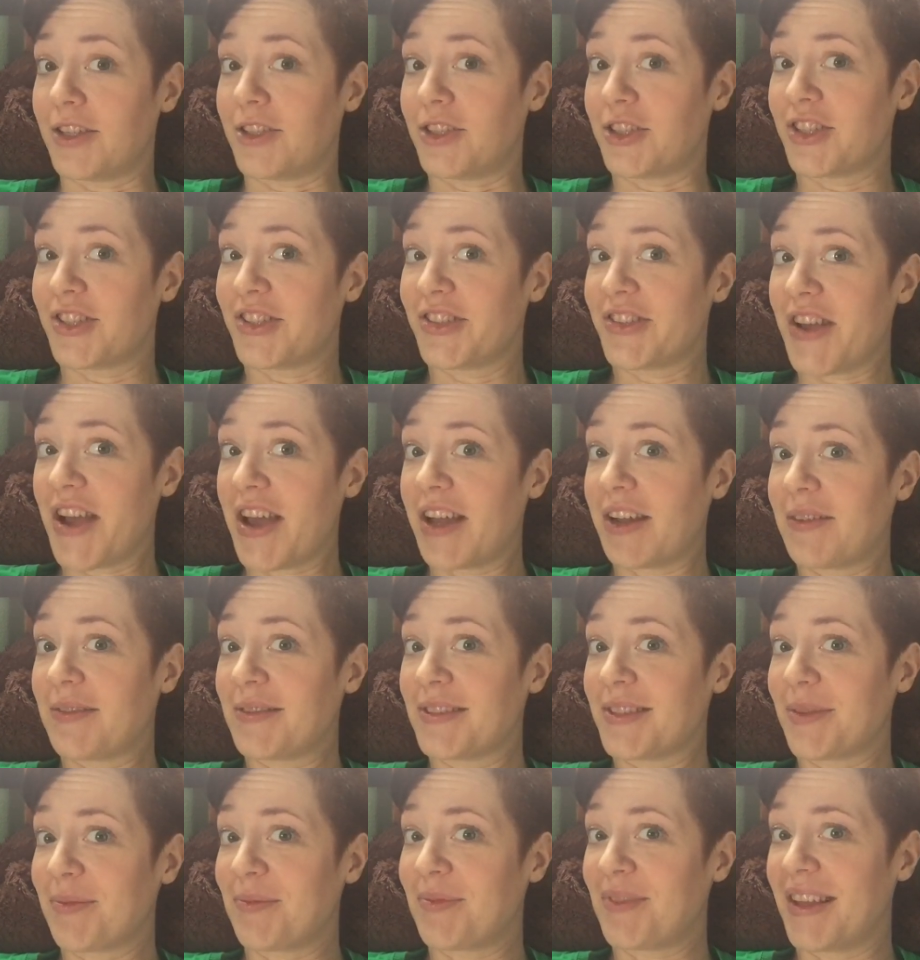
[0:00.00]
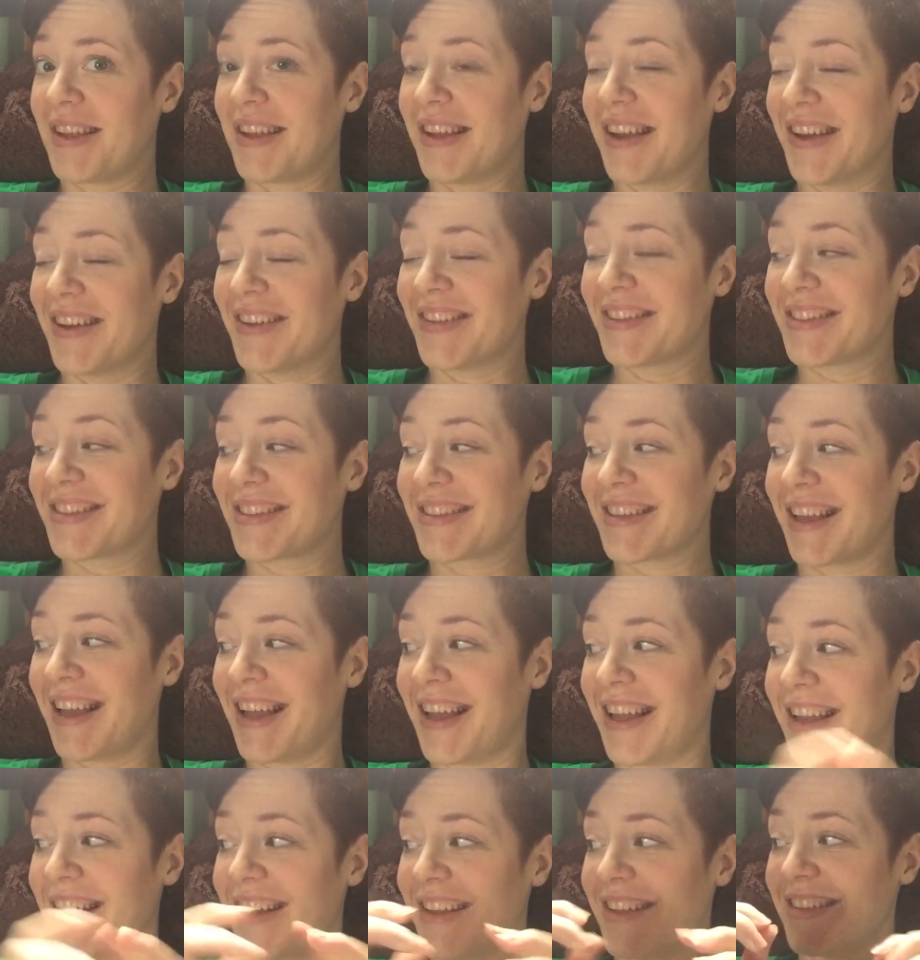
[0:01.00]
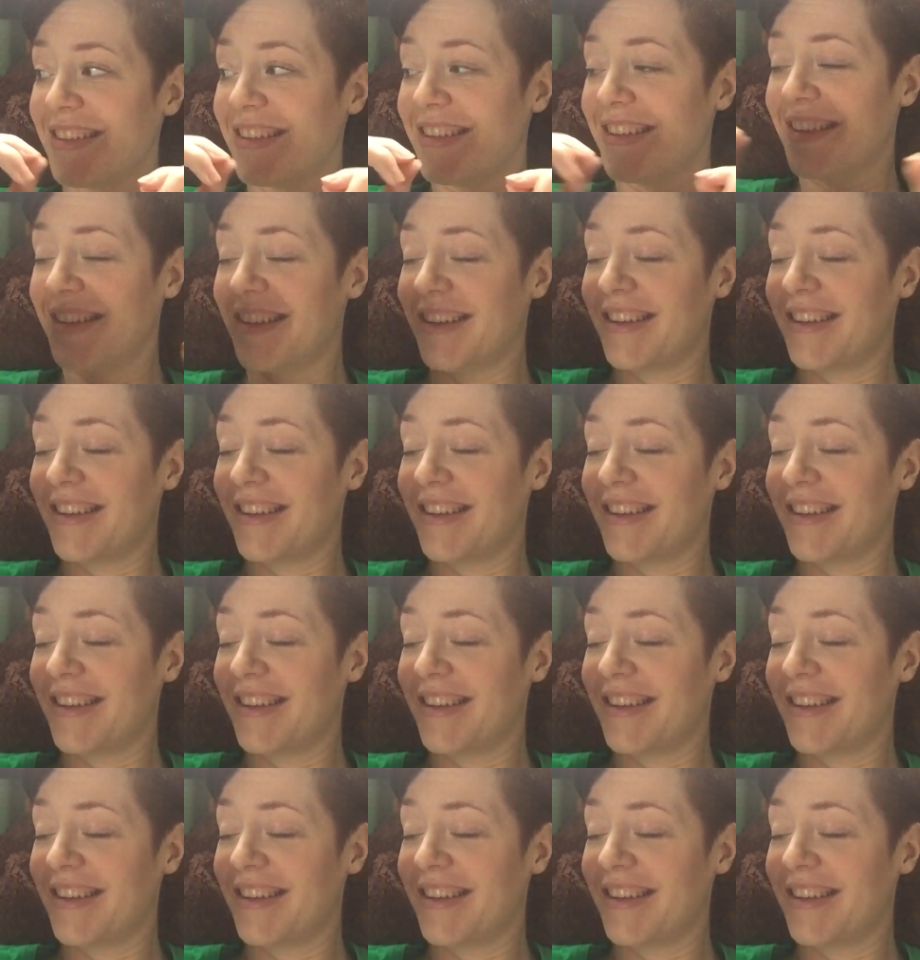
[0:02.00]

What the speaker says: just thought of something else and